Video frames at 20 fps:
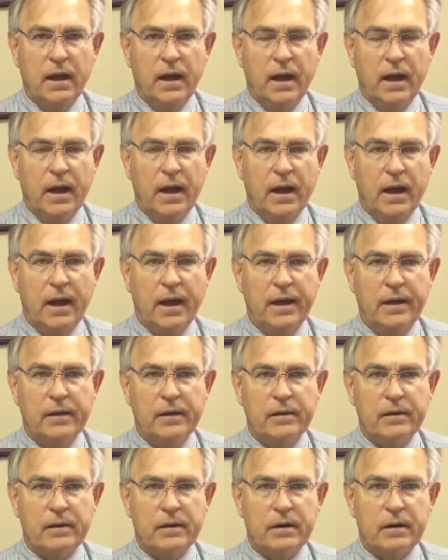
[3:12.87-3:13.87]

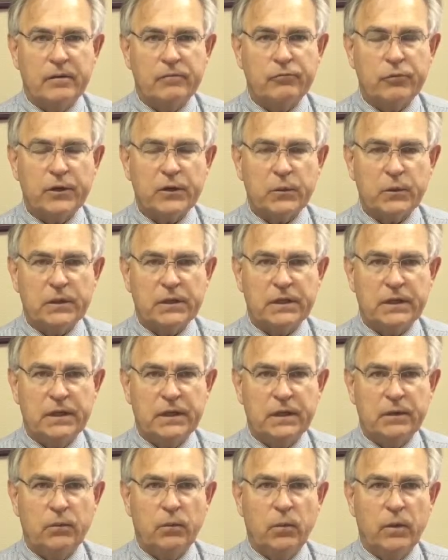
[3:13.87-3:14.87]
And
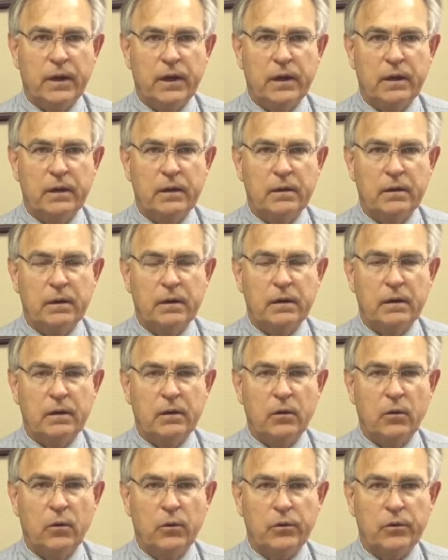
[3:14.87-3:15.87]
frequently when
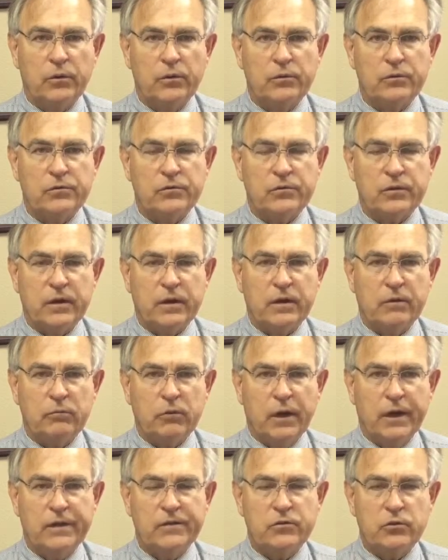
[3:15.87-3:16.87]
owners
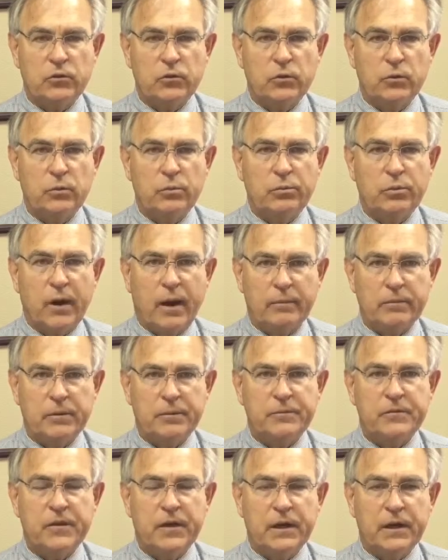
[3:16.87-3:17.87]
run into
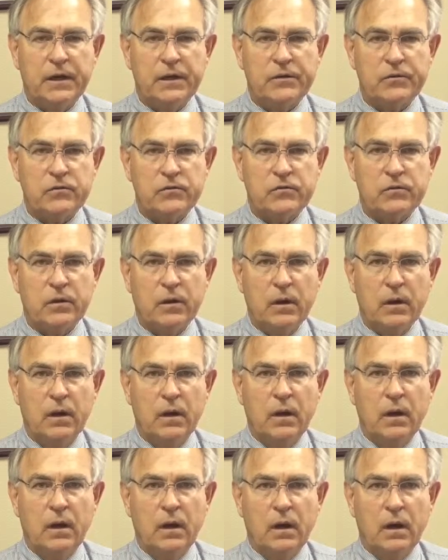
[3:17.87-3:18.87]
problem tenants,
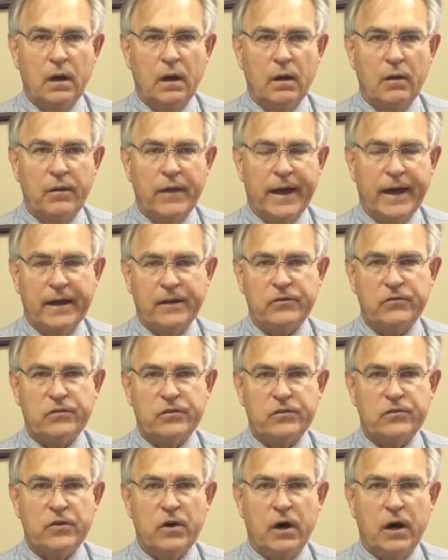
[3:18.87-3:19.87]
that is
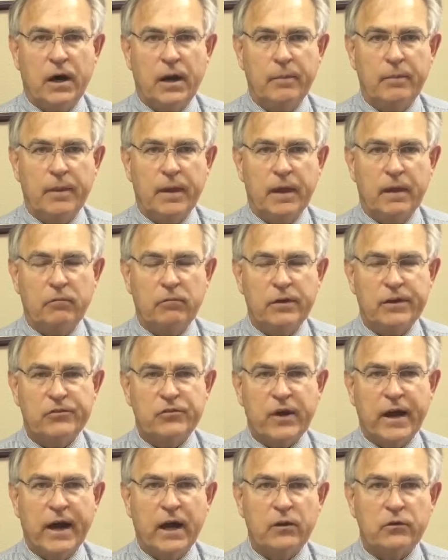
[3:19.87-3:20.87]
the time they
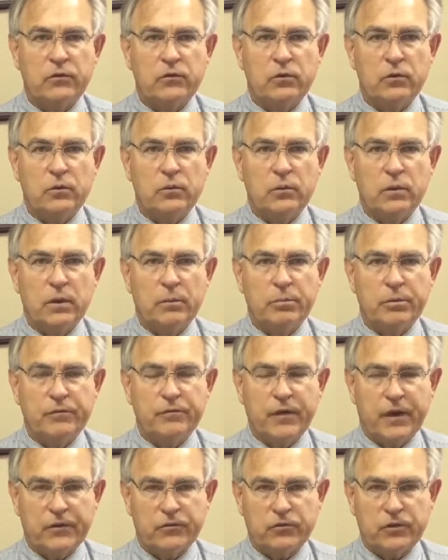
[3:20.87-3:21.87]
reach out to a
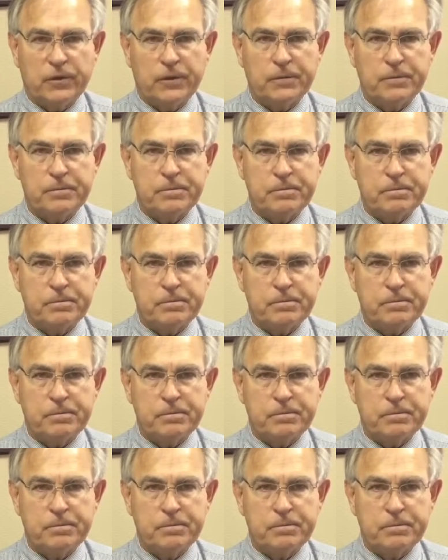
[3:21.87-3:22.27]
professional.